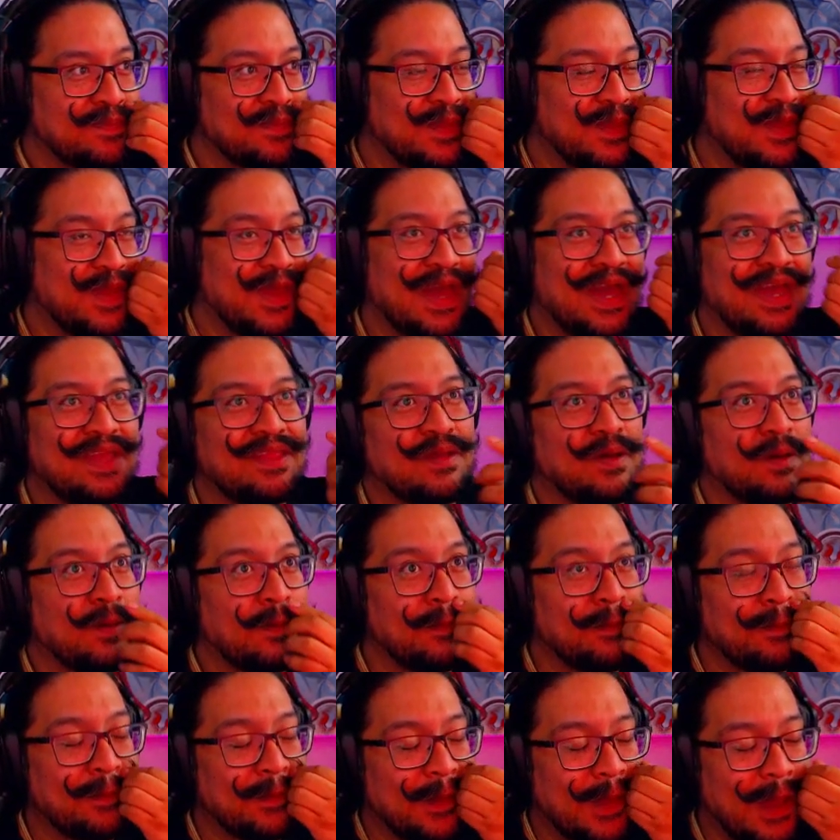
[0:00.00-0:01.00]
Yeah, I know.
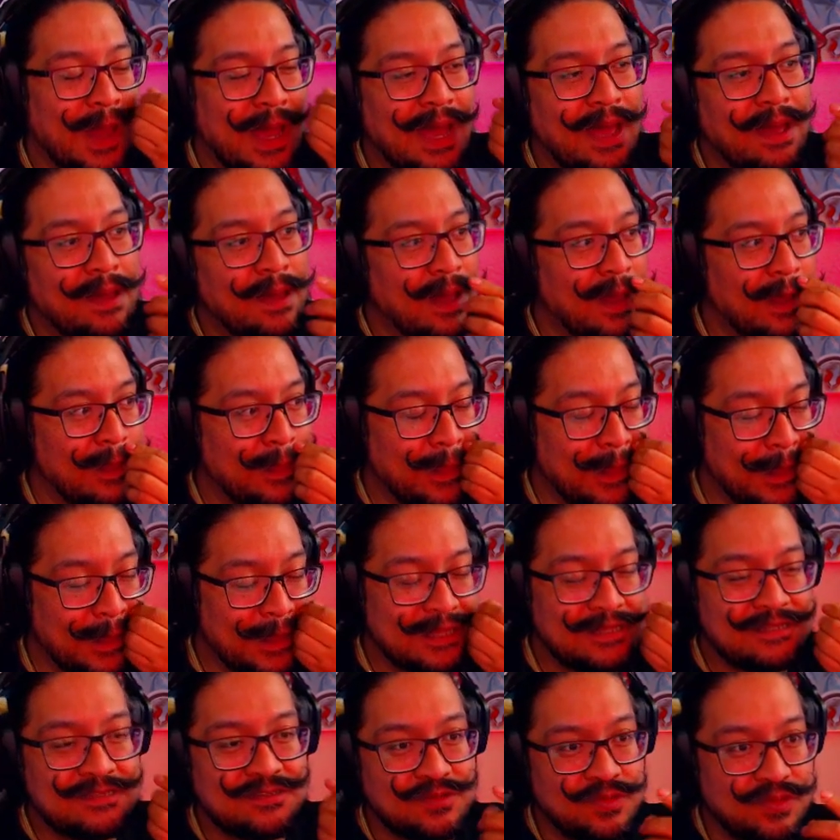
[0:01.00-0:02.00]
Uh, I think
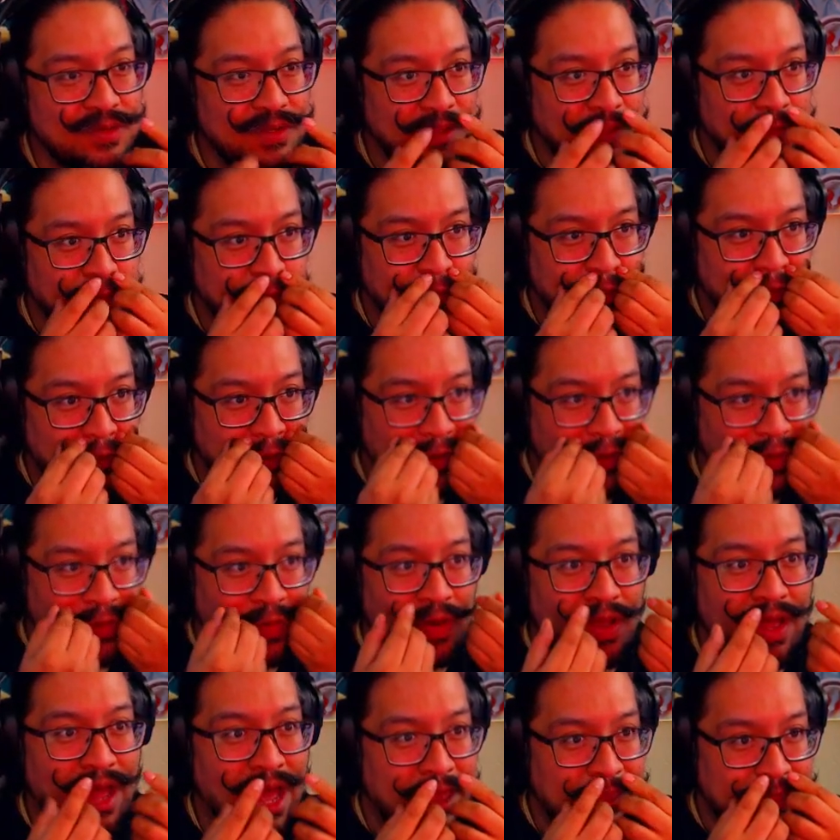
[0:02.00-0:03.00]
this is really really
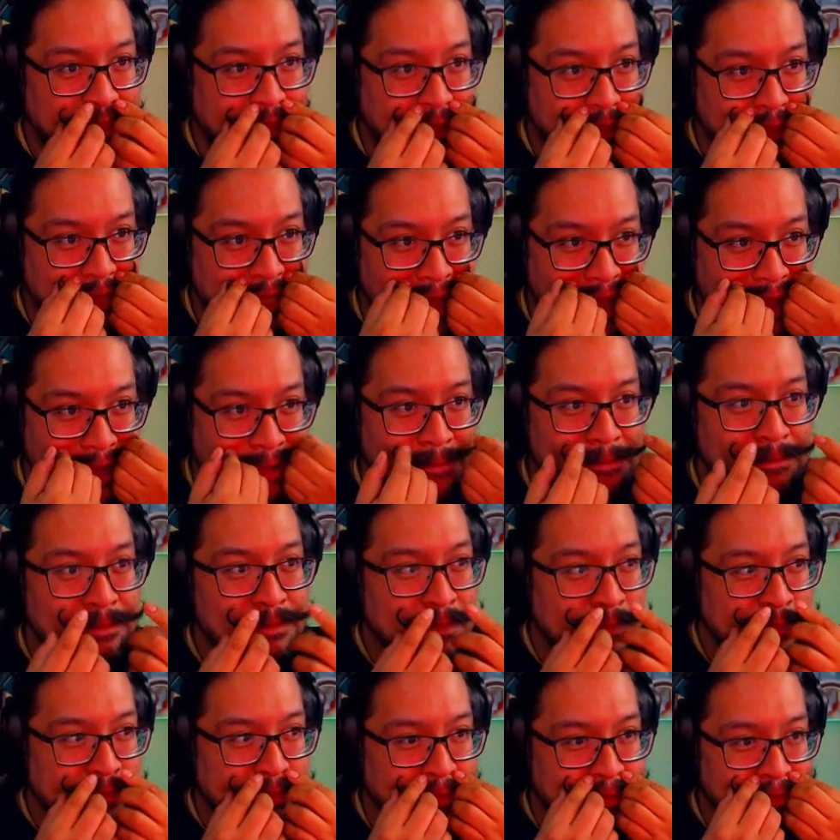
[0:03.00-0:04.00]
cool. I think that
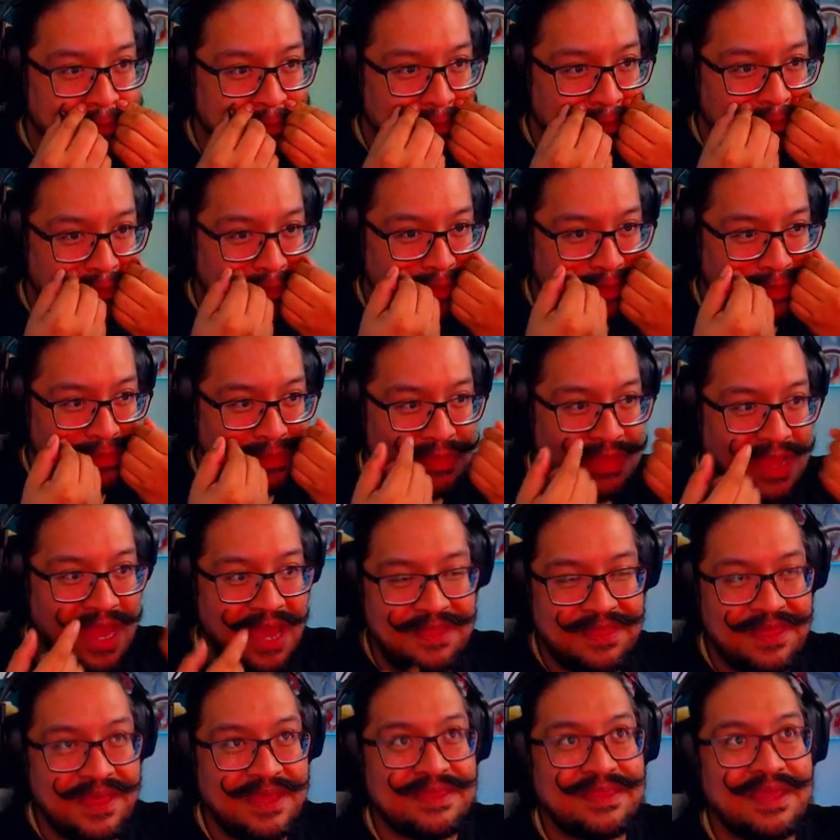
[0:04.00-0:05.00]
I
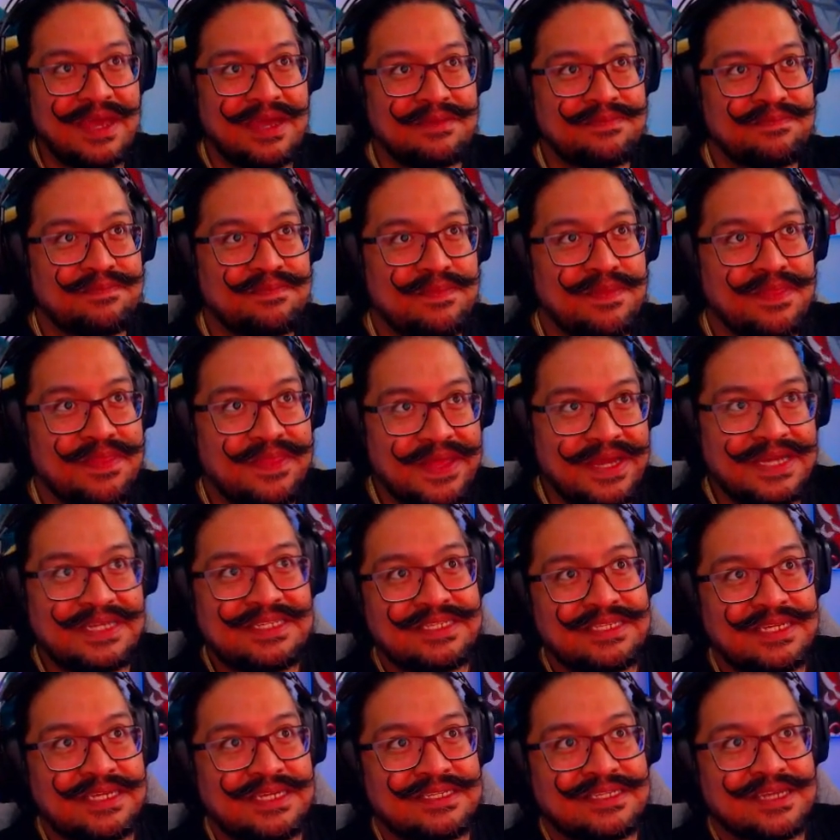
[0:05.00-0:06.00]
think that
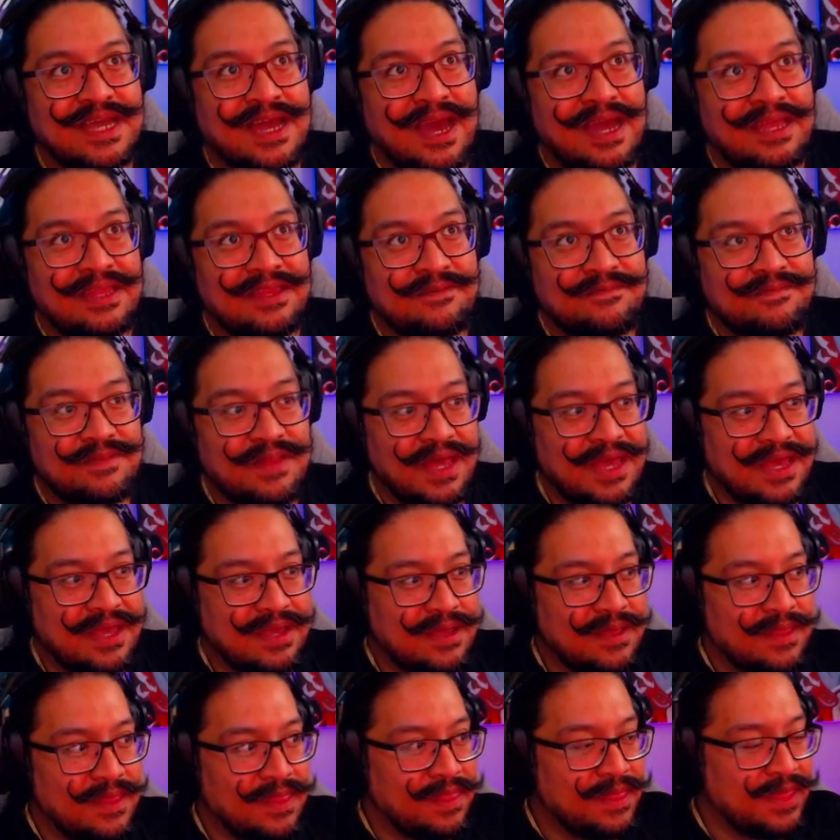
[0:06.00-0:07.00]
this is kind of like
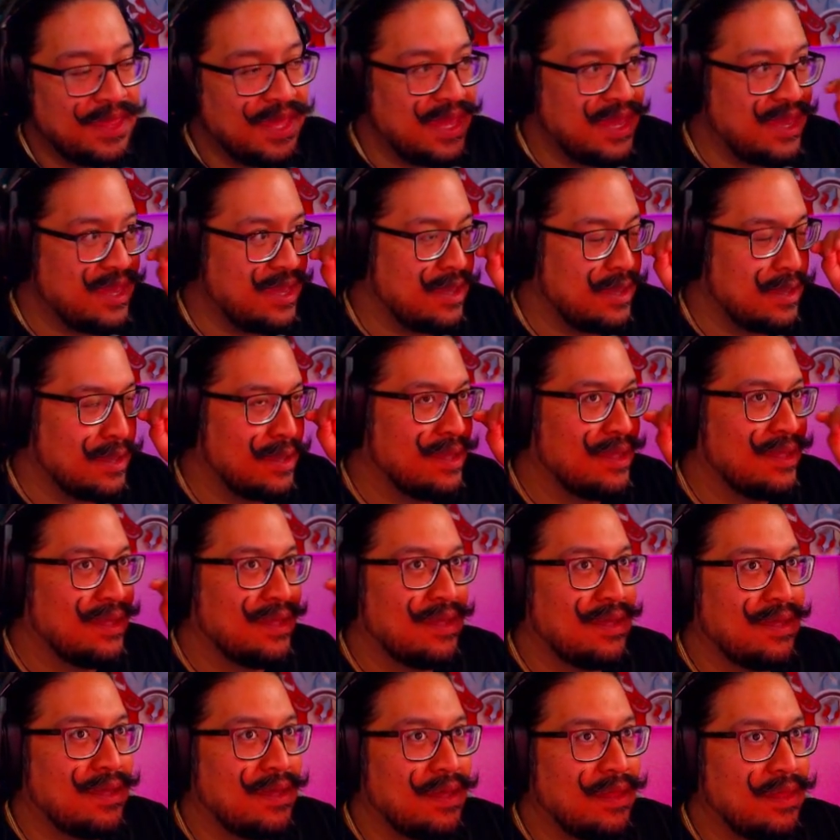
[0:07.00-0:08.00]
the
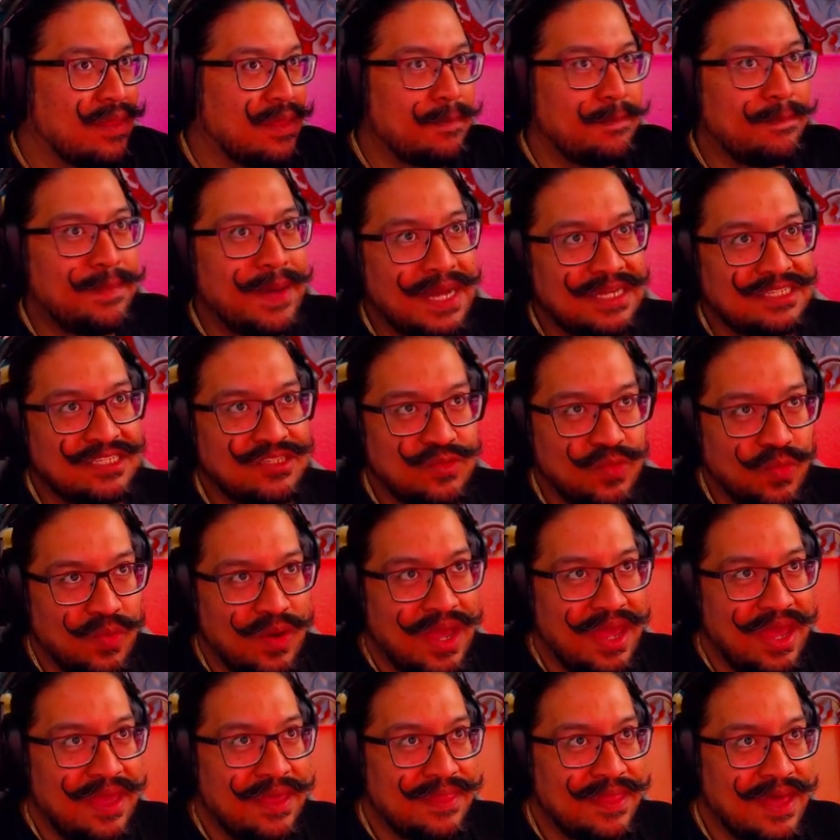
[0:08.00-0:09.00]
the best
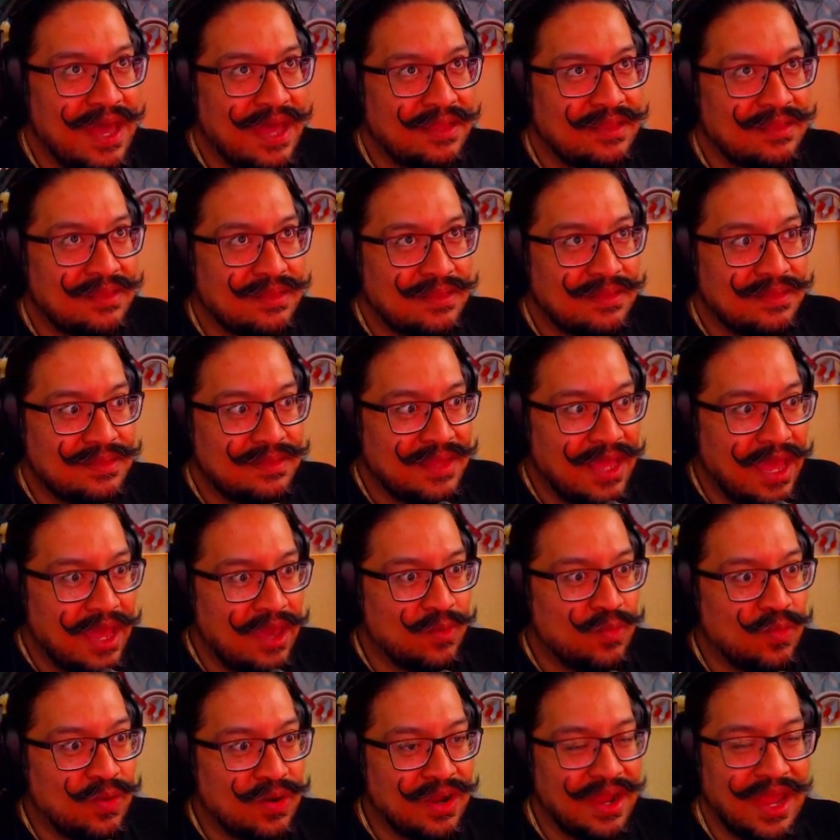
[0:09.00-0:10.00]
way that they
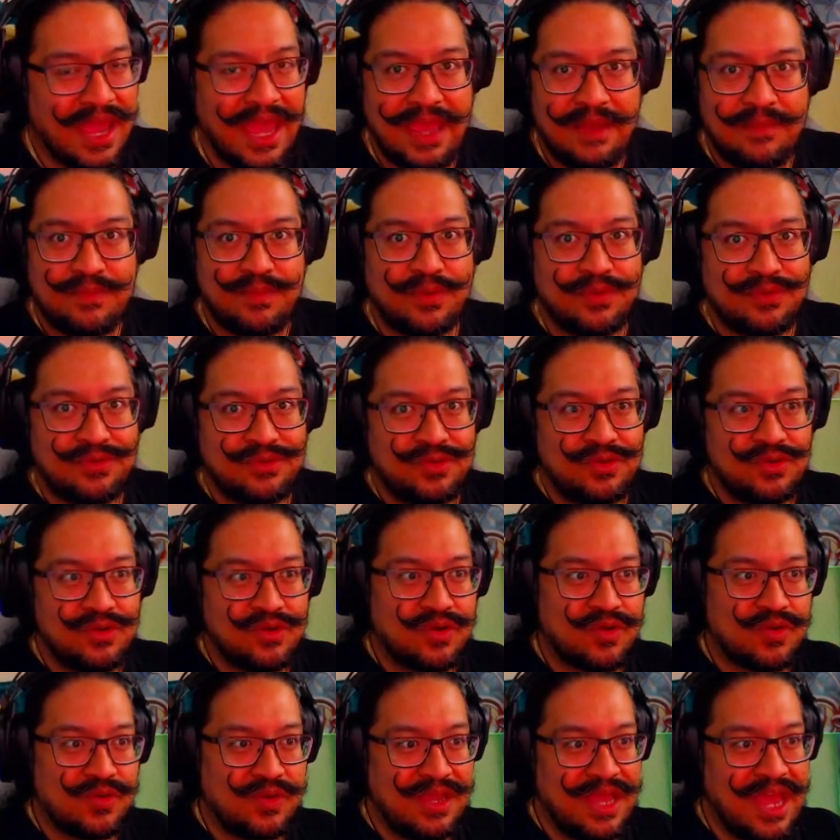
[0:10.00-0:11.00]
were able to
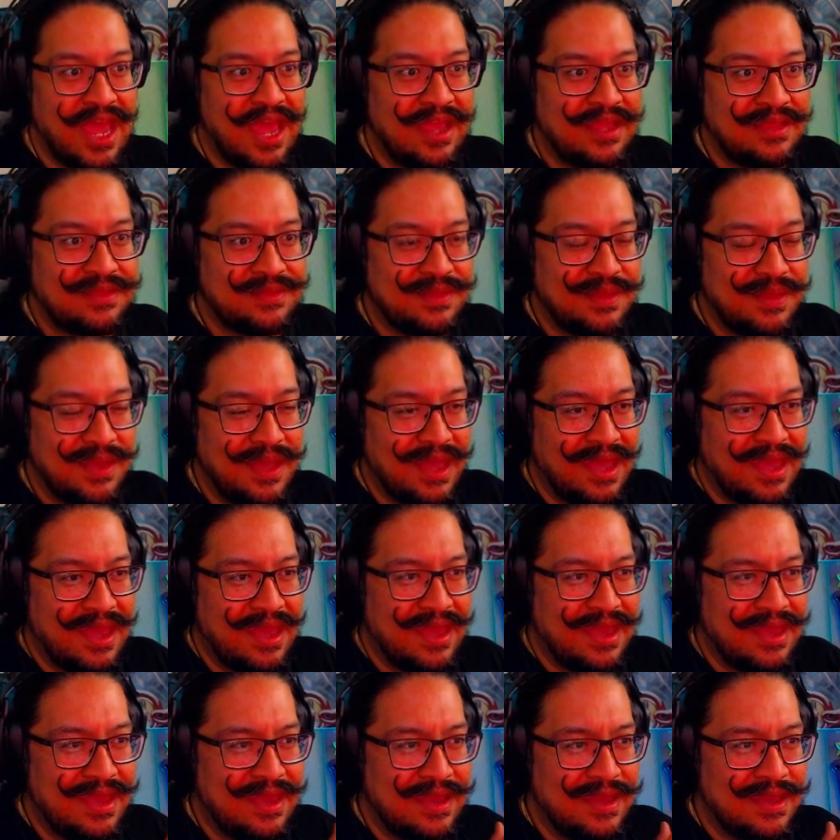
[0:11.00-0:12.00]
create
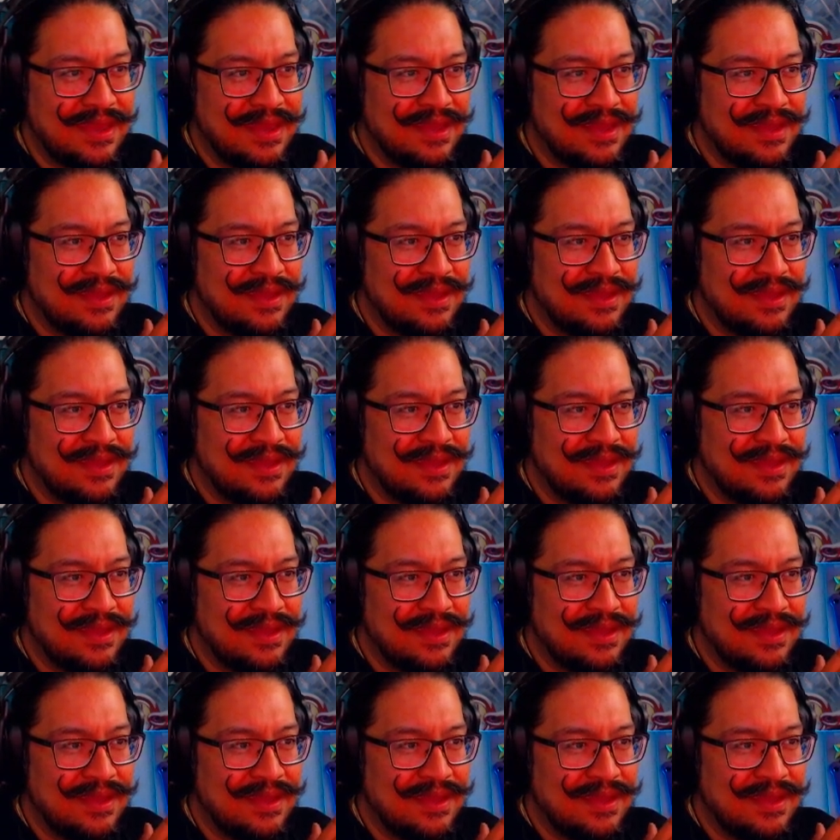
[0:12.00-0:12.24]
a